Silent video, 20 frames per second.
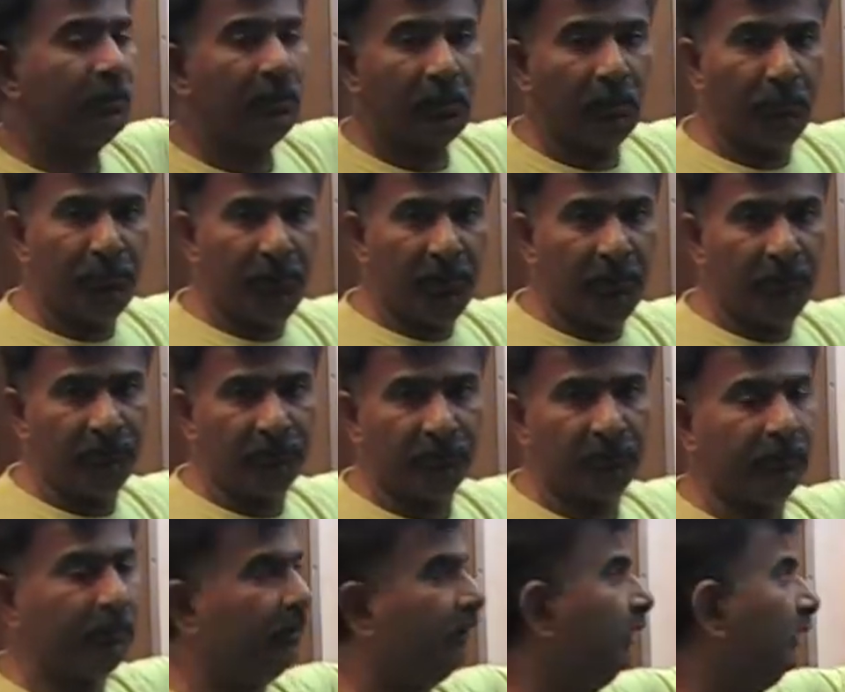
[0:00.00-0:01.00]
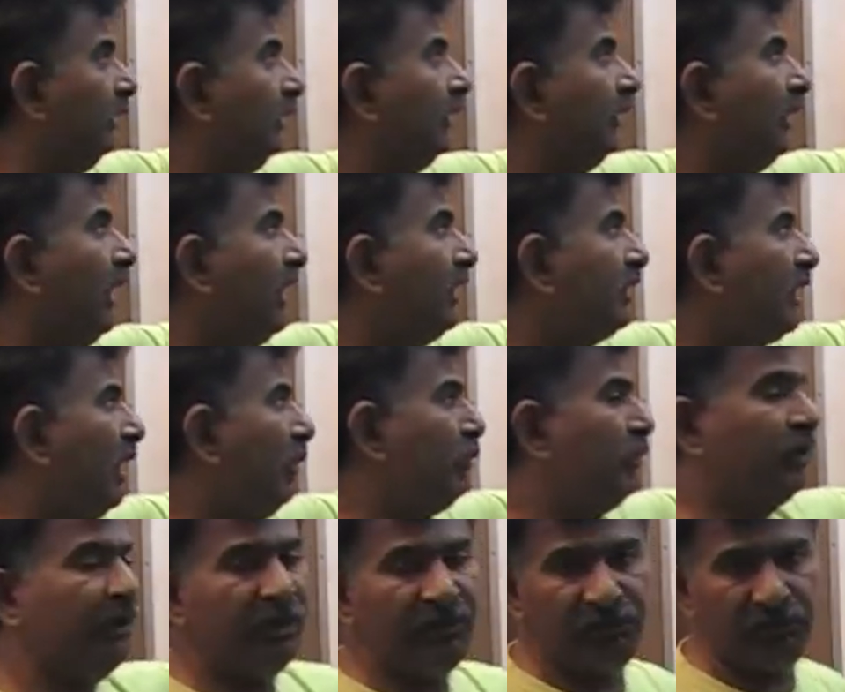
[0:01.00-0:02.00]
comparison, not
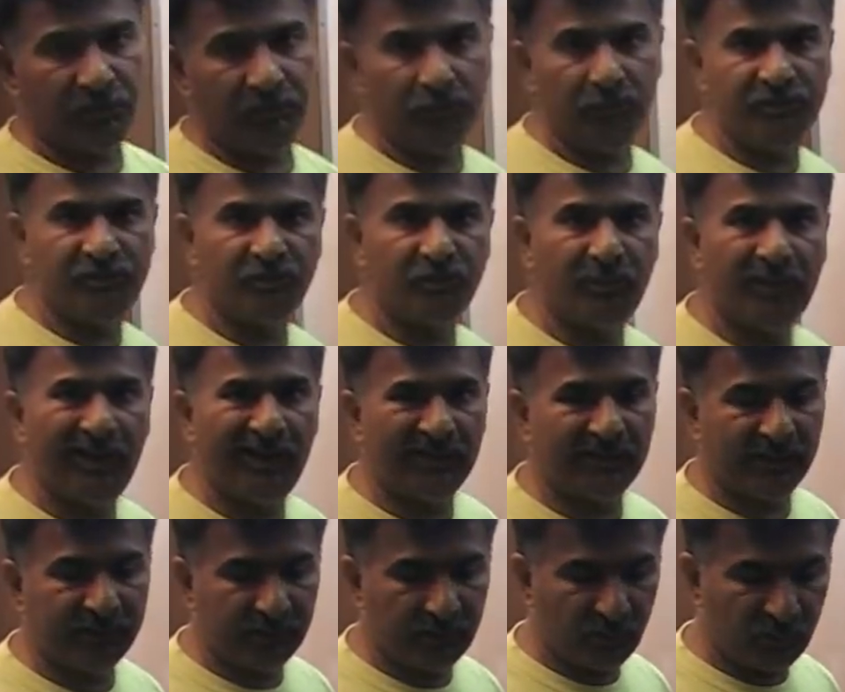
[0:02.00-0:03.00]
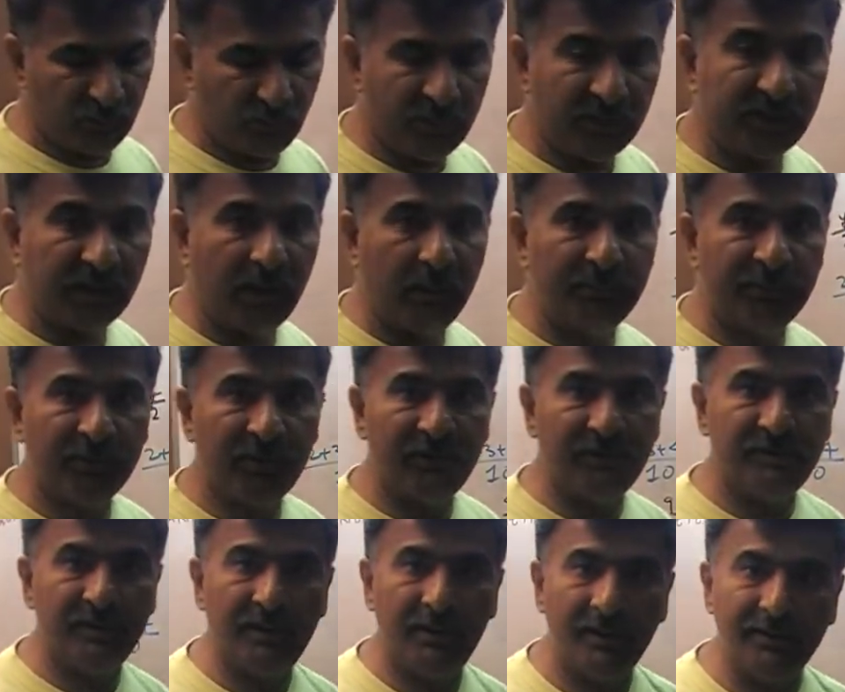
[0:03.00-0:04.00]
computation, which is why I write down the word
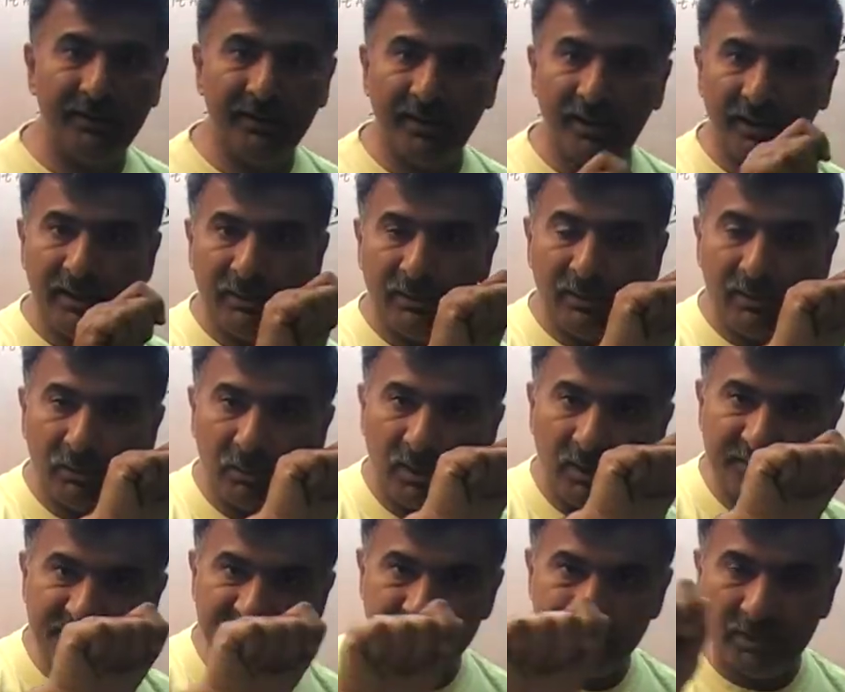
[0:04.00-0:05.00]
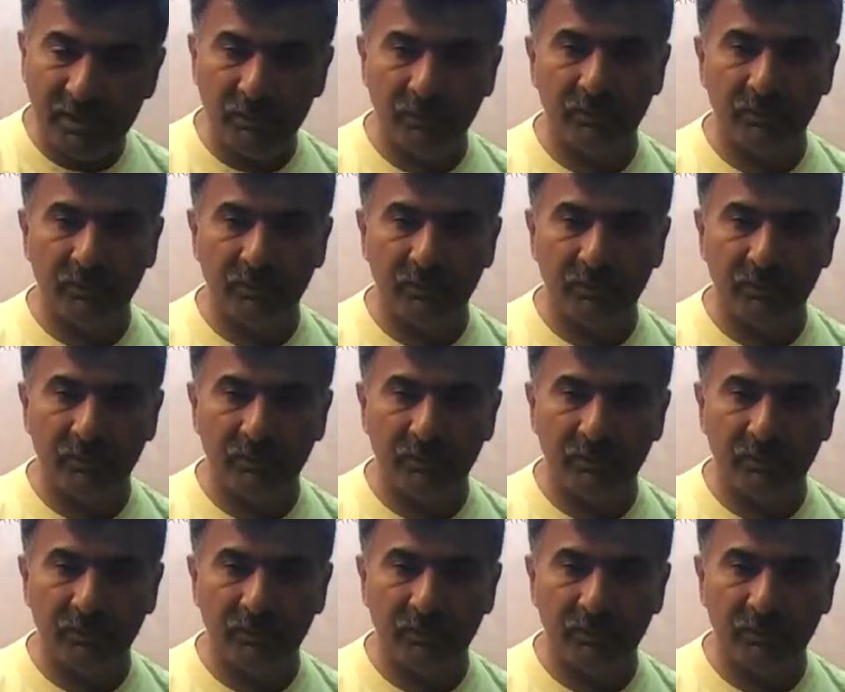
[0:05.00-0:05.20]
computation and then I cross it